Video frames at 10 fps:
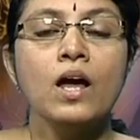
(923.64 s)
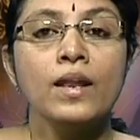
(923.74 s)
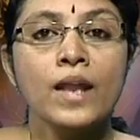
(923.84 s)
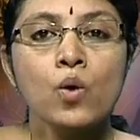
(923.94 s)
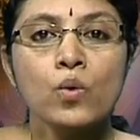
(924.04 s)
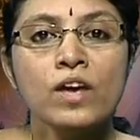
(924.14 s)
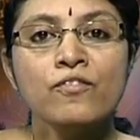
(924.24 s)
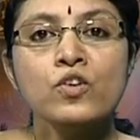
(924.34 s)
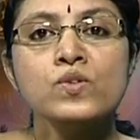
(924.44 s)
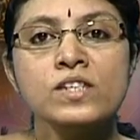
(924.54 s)
Now, if
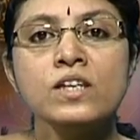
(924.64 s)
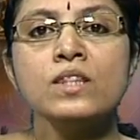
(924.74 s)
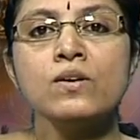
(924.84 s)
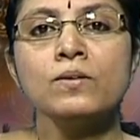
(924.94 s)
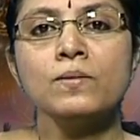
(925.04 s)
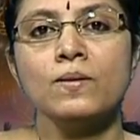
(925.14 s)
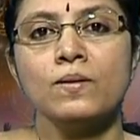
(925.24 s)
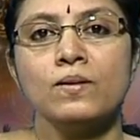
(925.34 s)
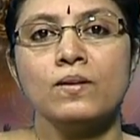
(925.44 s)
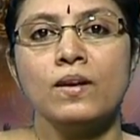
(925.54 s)
you see the
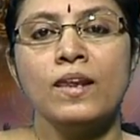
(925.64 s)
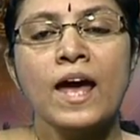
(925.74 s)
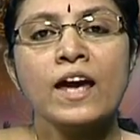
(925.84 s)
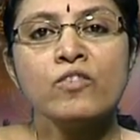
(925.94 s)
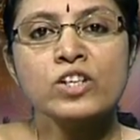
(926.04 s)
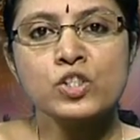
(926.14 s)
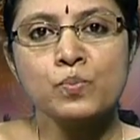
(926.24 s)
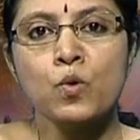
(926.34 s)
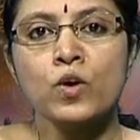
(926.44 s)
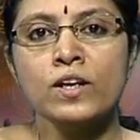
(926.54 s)
language
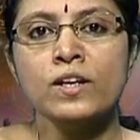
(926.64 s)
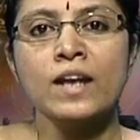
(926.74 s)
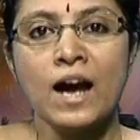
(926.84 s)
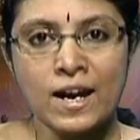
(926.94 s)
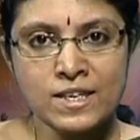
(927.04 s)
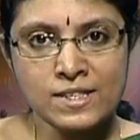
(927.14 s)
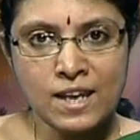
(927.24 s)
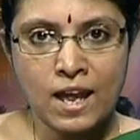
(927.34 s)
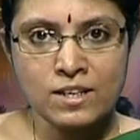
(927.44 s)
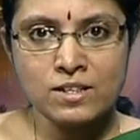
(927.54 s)
spoken in
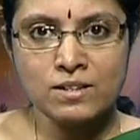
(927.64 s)
Iceland,